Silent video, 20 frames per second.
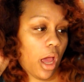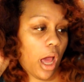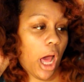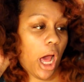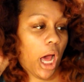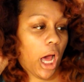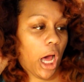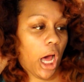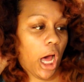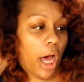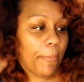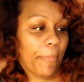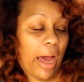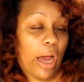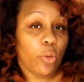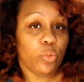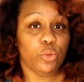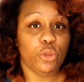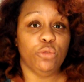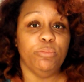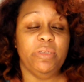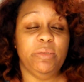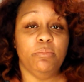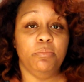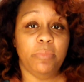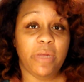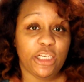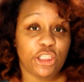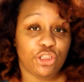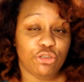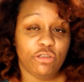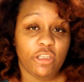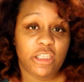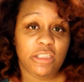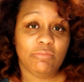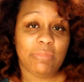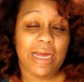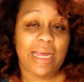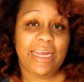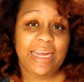I will be
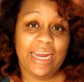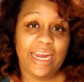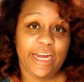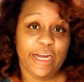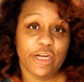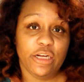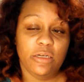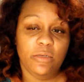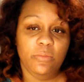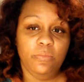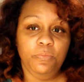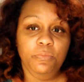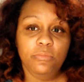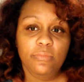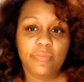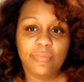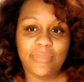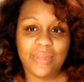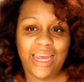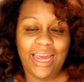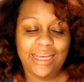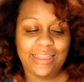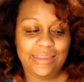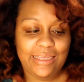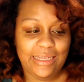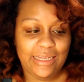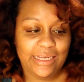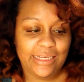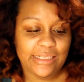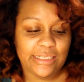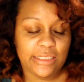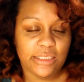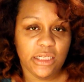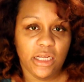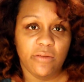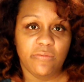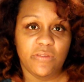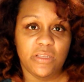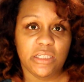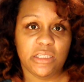measuring my hair at the
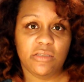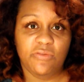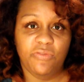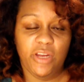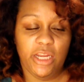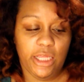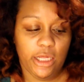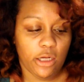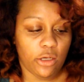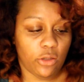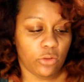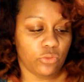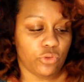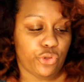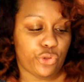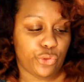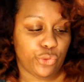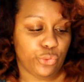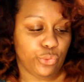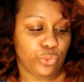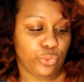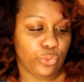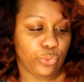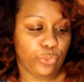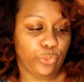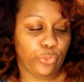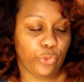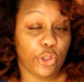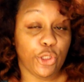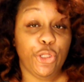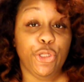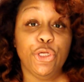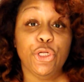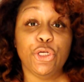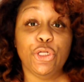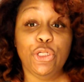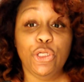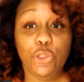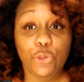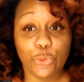end of this video to
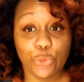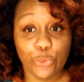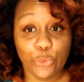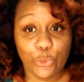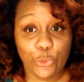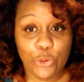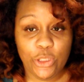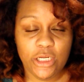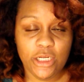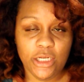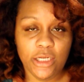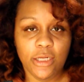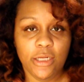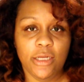conclude